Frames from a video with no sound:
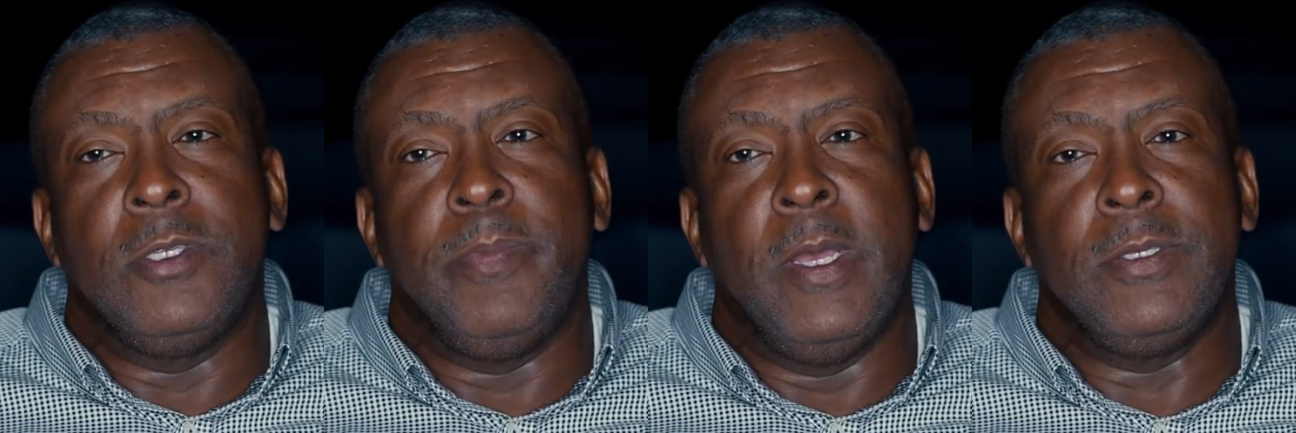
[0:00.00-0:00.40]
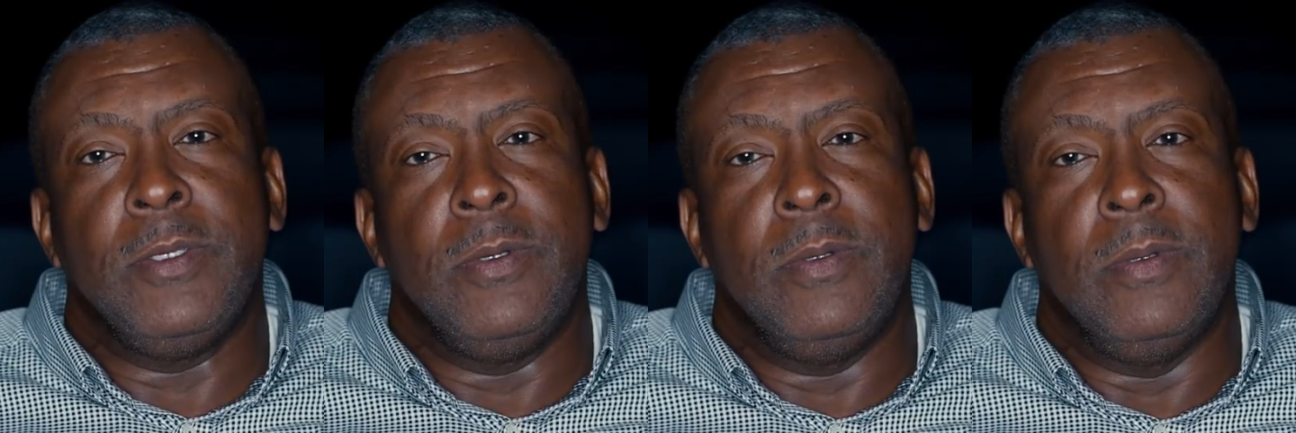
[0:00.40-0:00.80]

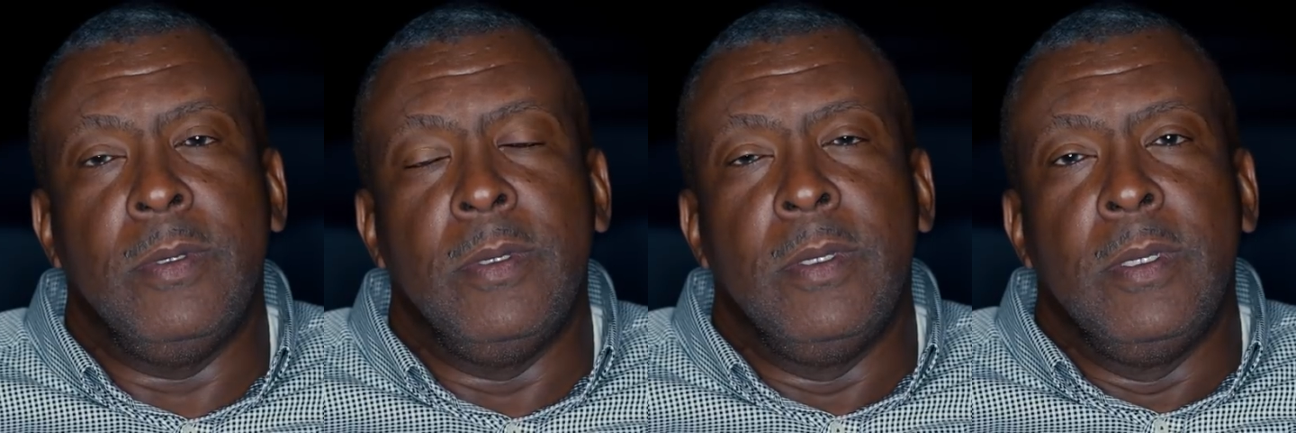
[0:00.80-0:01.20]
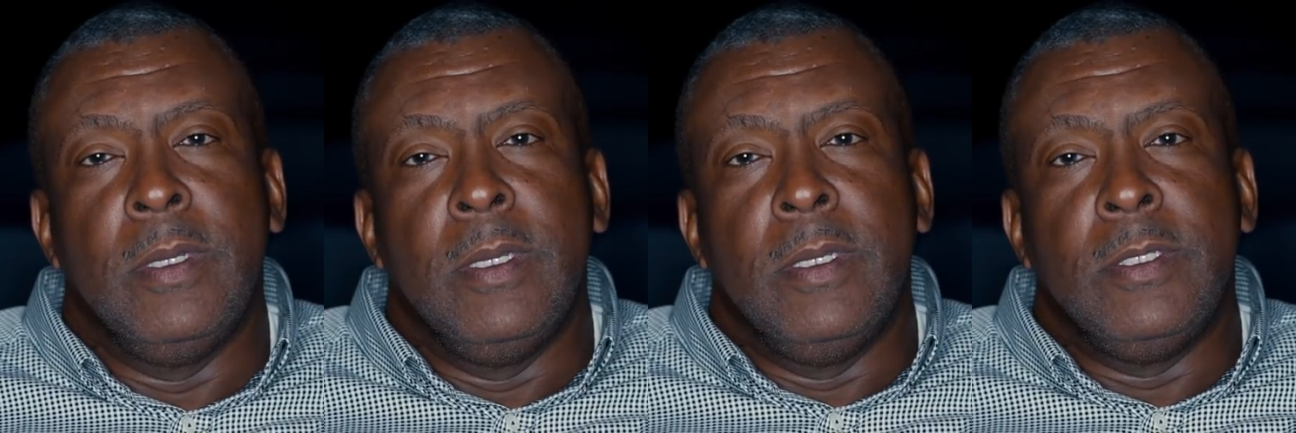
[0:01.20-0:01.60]
special.
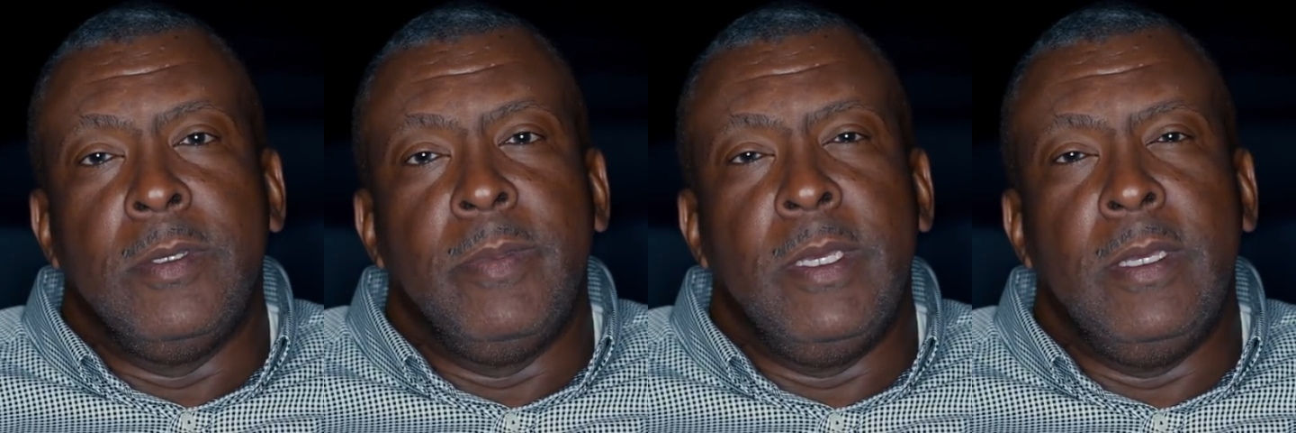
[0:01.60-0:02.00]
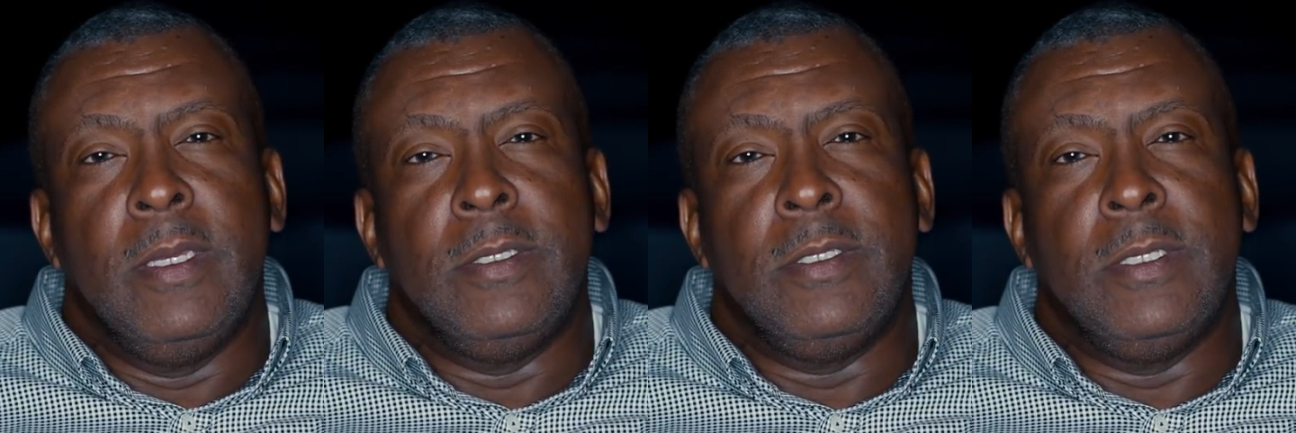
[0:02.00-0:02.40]
To me,
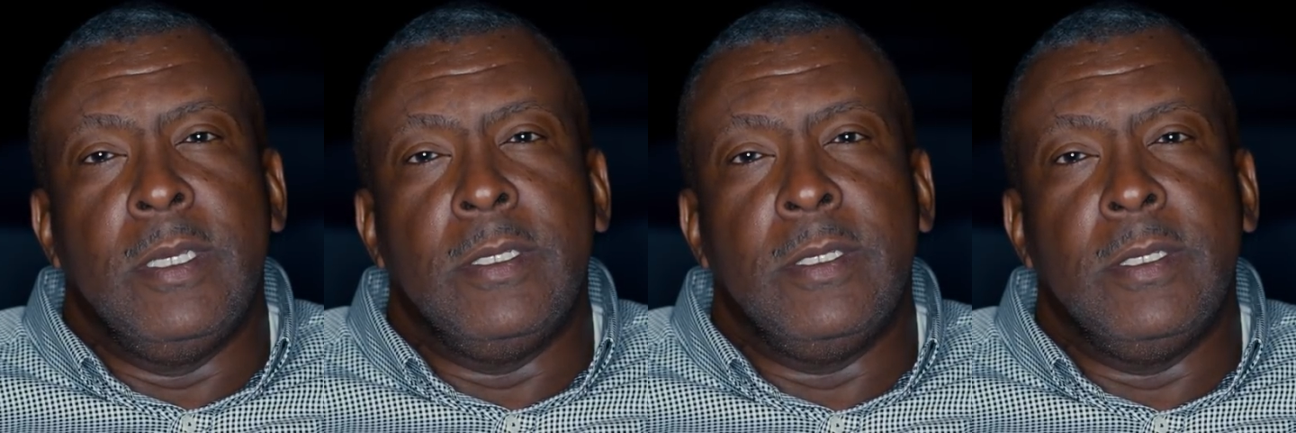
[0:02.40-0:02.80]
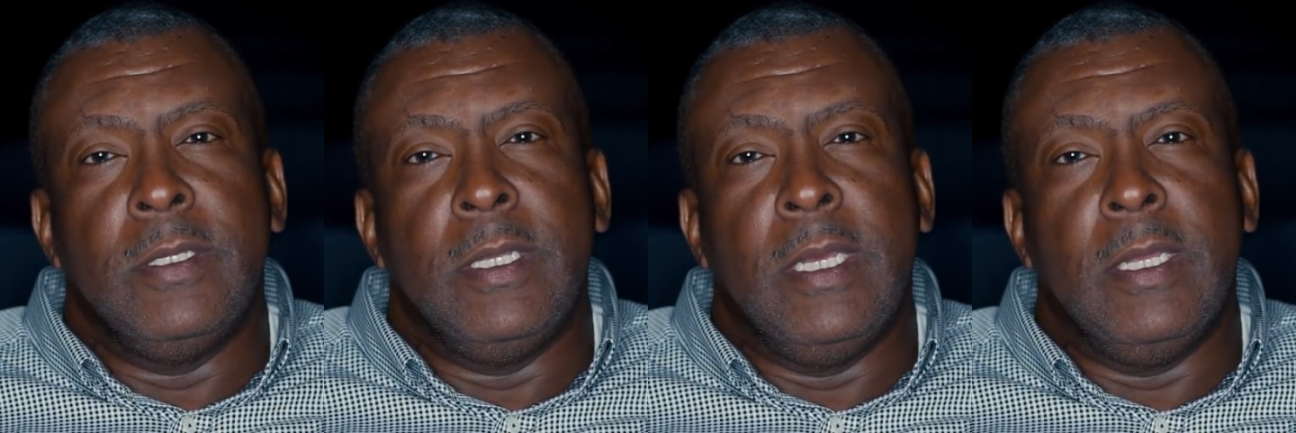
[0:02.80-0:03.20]
it's just
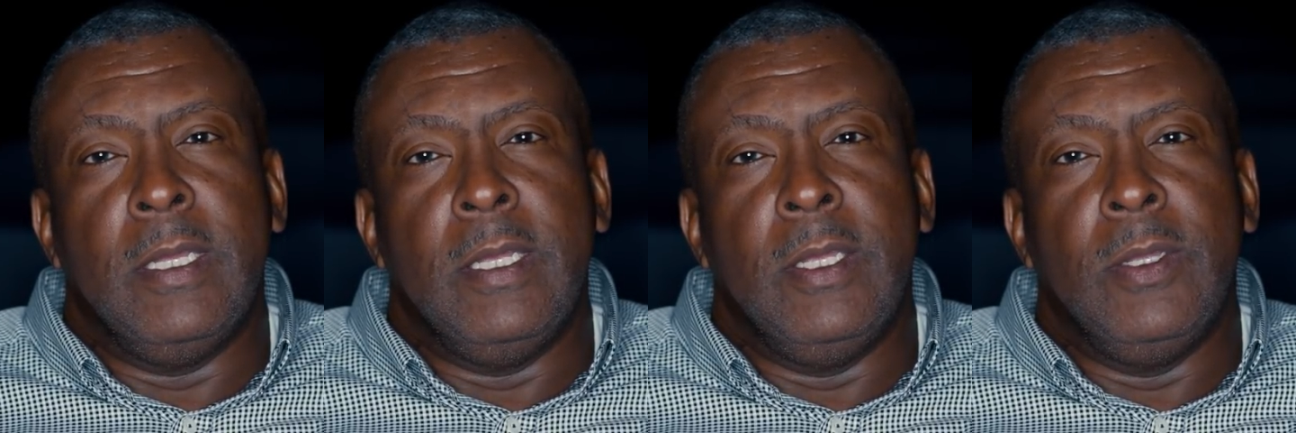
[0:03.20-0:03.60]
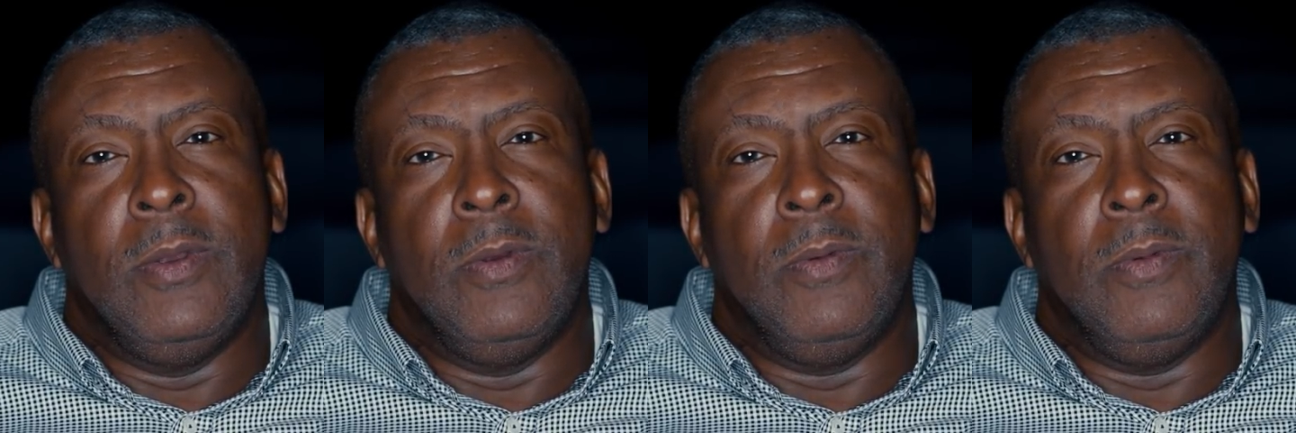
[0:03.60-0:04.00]
that, you know,